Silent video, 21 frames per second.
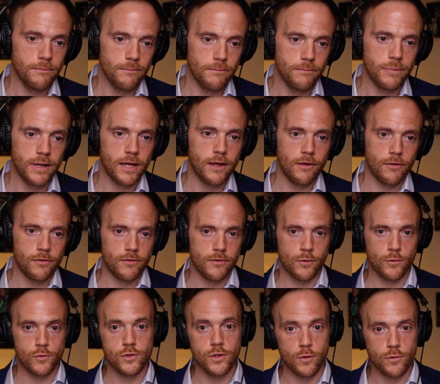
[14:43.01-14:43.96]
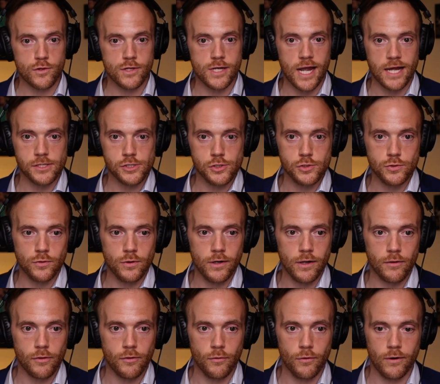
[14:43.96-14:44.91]
because there's no statutory
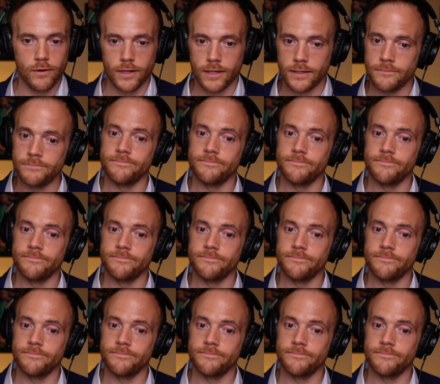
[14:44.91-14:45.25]
authority.